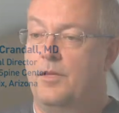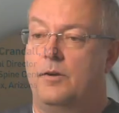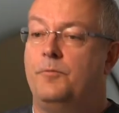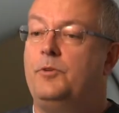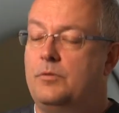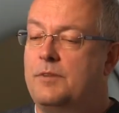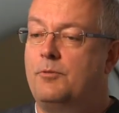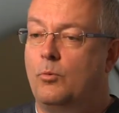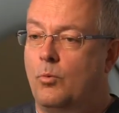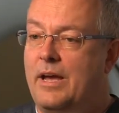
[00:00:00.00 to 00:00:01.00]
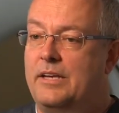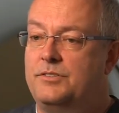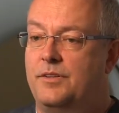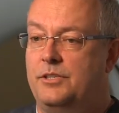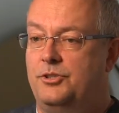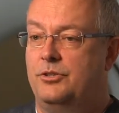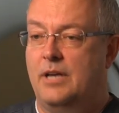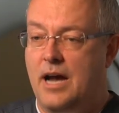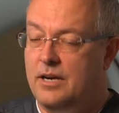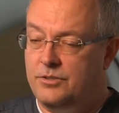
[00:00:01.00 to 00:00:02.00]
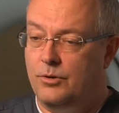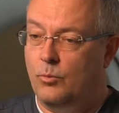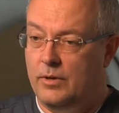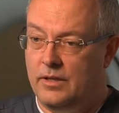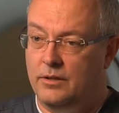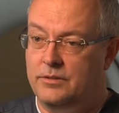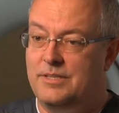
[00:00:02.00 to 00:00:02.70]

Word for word: There are a few different ways that your doctor will